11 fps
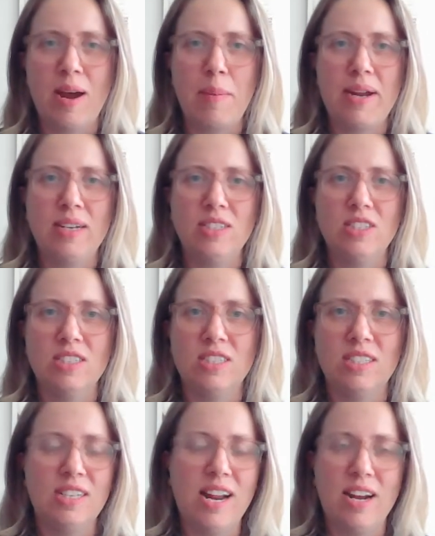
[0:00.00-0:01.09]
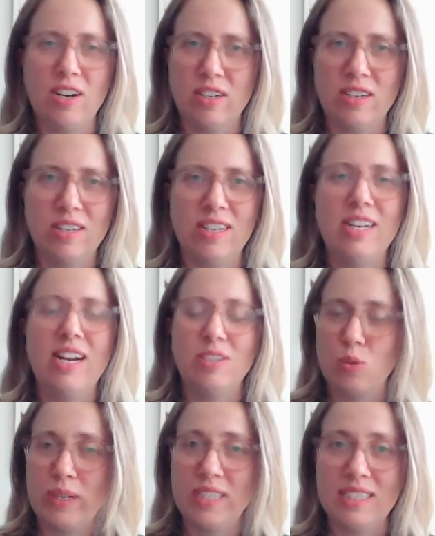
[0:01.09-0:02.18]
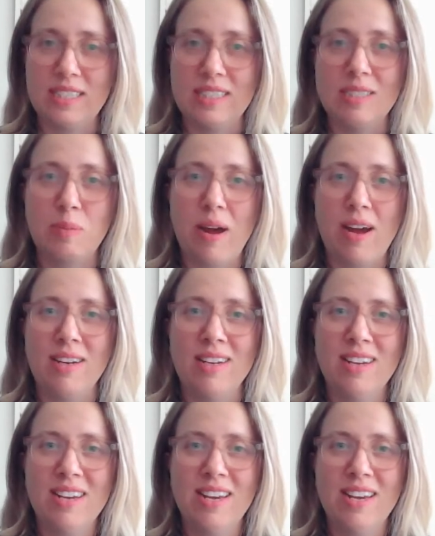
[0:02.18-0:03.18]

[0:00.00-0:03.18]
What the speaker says: our pension in our 20s, but